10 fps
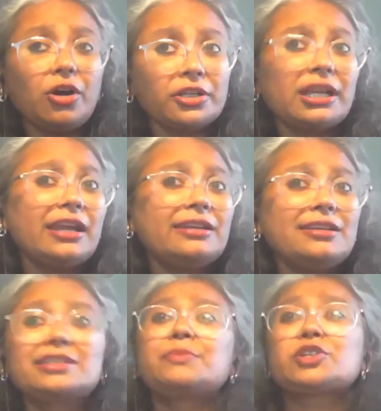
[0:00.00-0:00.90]

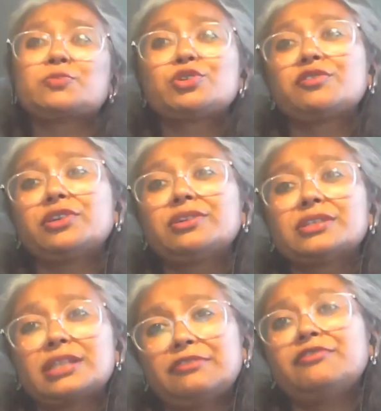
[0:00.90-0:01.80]
Online, it's much more
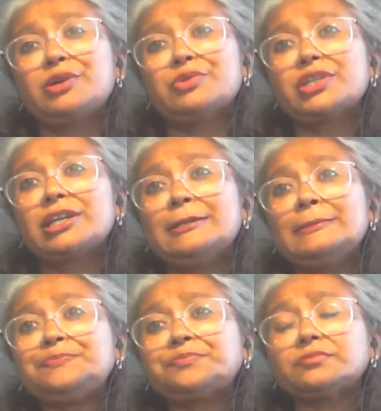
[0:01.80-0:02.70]
difficult, I
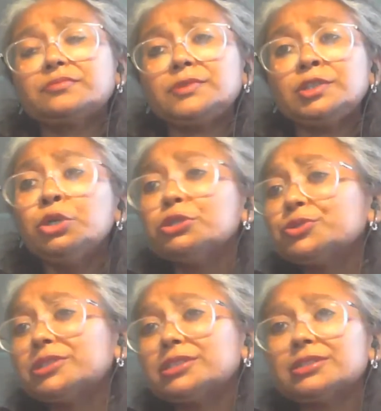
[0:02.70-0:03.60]
found.
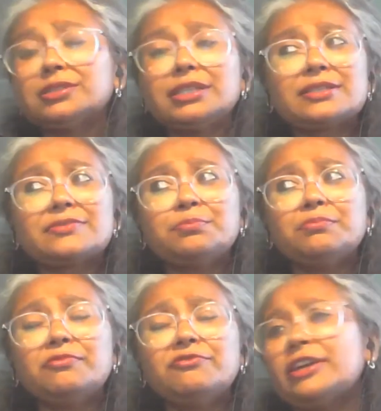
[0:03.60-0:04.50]
Although it's
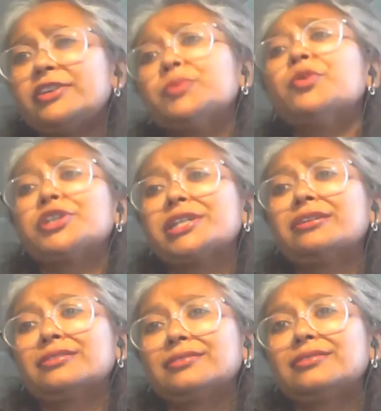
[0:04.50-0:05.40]
very
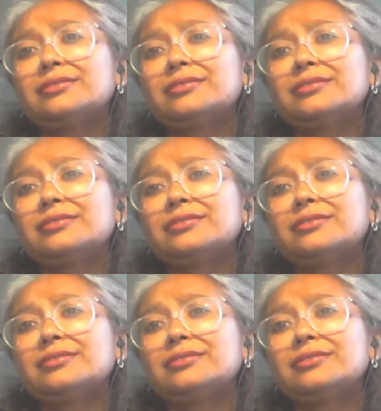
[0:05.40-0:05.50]
rewarding.